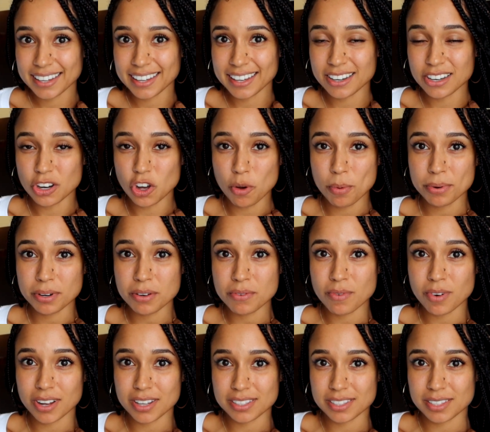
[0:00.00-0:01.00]
And nobody
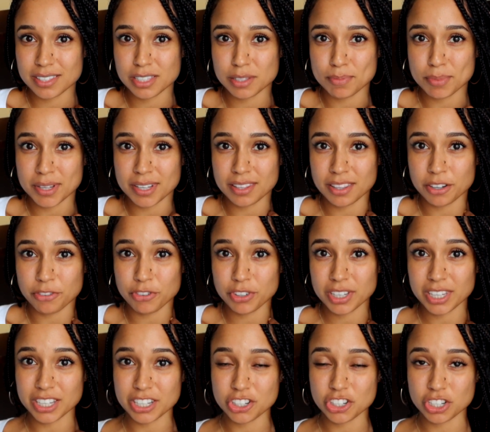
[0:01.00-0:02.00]
wants to spend their
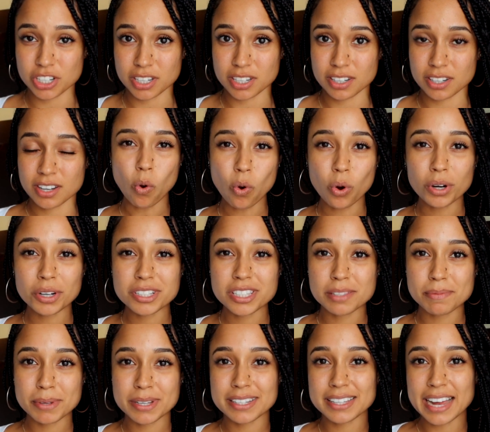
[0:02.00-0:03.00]
vacation or
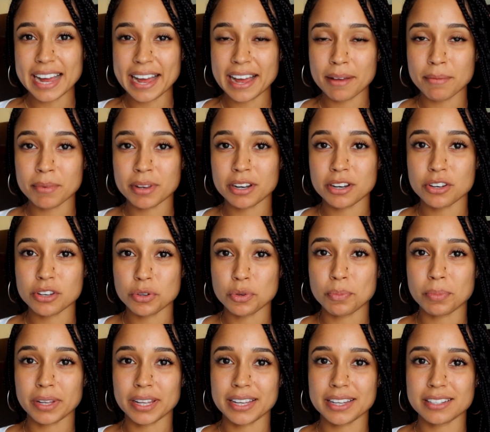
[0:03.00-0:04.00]
spend time in a new
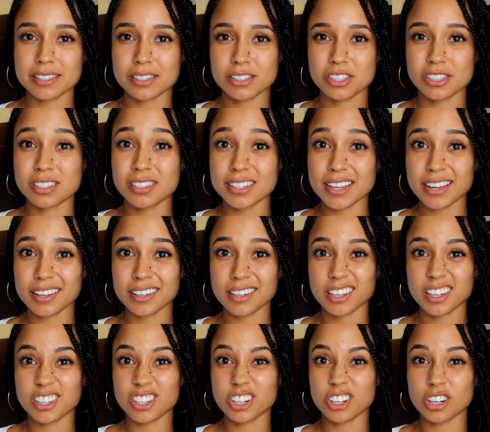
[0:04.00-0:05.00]
place stuck
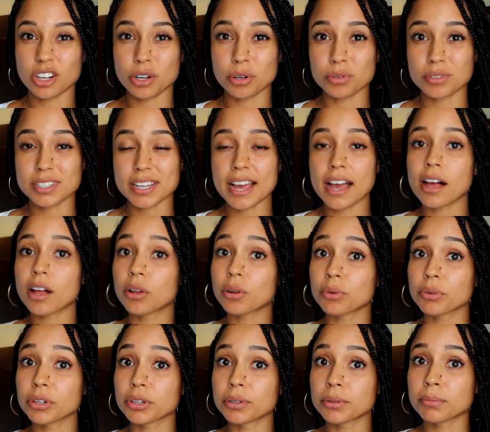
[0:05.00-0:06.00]
in your hotel
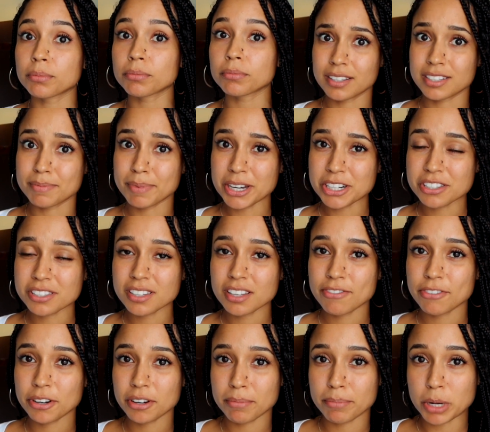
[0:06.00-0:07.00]
room. Especially
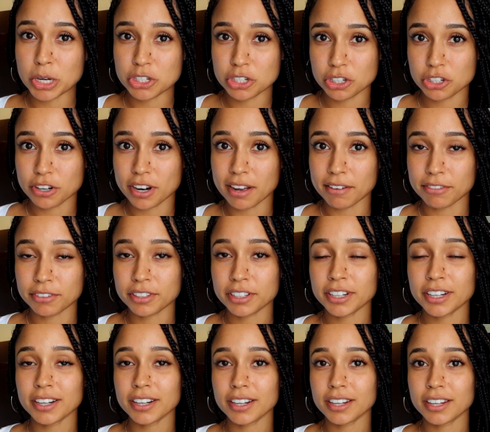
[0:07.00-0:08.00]
if you're a budget
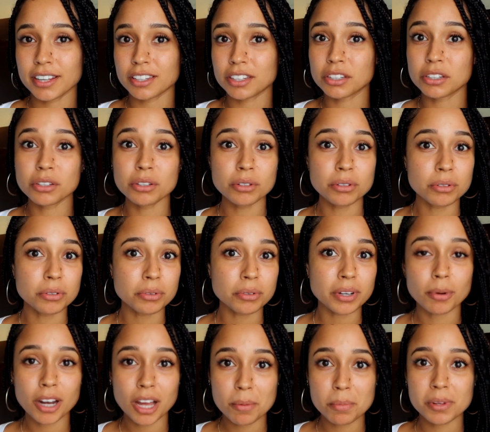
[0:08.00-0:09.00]
traveler, you
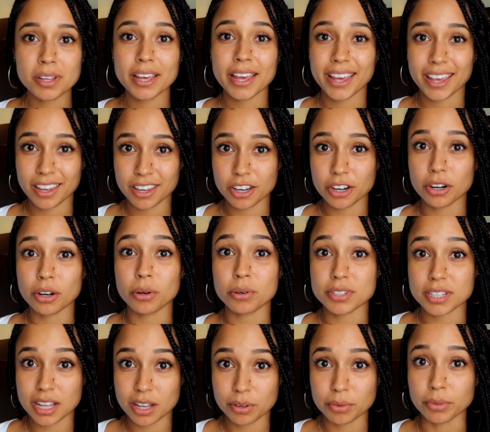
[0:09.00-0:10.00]
probably hate your
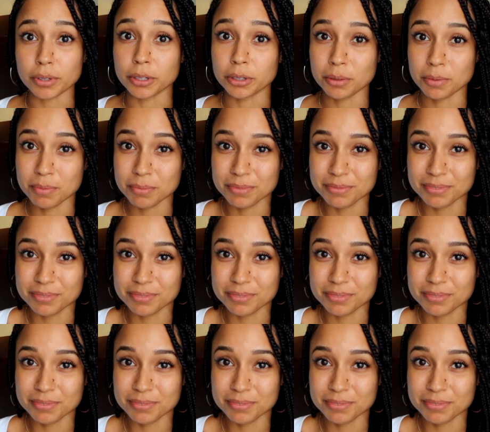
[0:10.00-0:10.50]
hotel room.